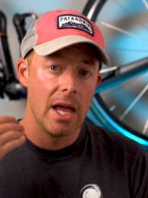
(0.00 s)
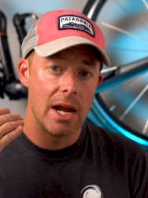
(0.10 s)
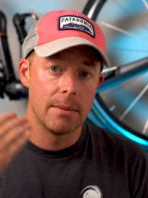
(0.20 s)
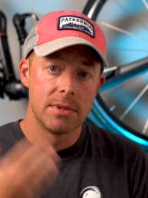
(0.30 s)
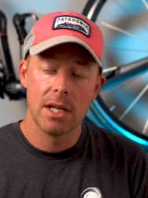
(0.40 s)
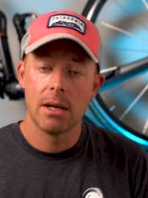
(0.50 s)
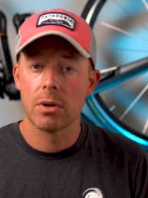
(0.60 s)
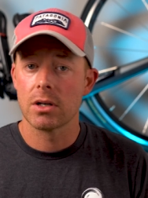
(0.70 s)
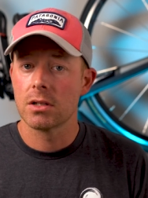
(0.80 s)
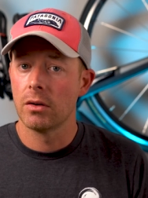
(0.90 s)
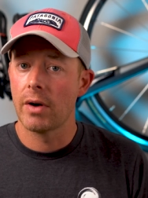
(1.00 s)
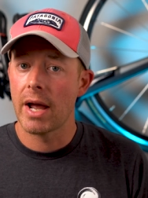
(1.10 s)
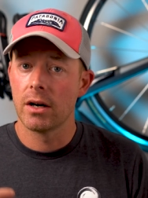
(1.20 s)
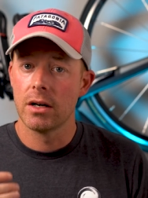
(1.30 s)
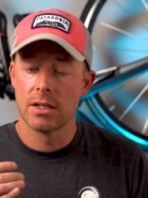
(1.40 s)
and I'm seeing personal
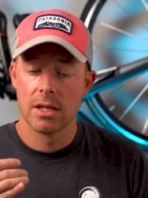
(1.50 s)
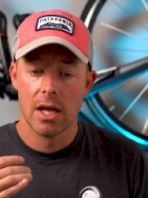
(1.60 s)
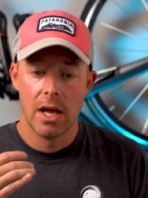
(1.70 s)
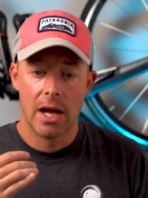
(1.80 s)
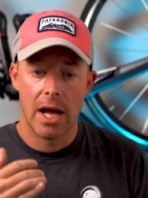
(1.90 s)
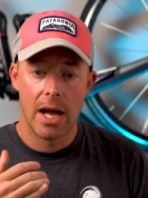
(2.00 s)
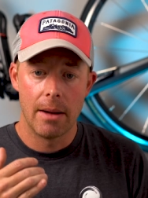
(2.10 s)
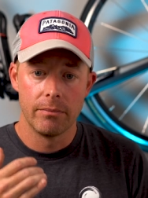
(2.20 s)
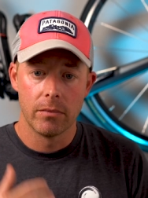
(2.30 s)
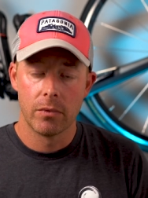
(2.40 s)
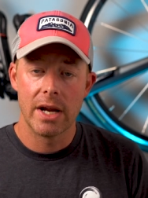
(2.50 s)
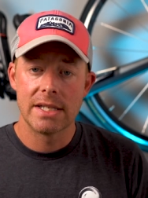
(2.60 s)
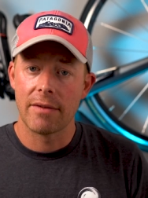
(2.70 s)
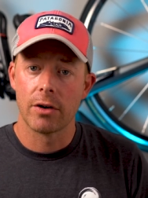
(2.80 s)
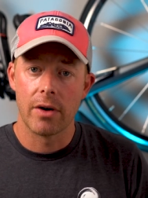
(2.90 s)
records um,
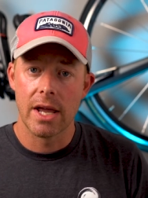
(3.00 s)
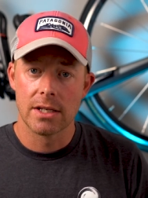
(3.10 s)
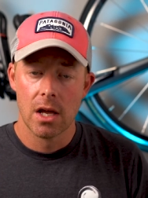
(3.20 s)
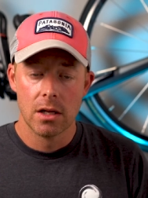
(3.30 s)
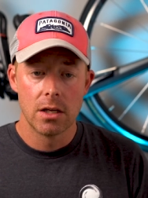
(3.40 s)
race after race.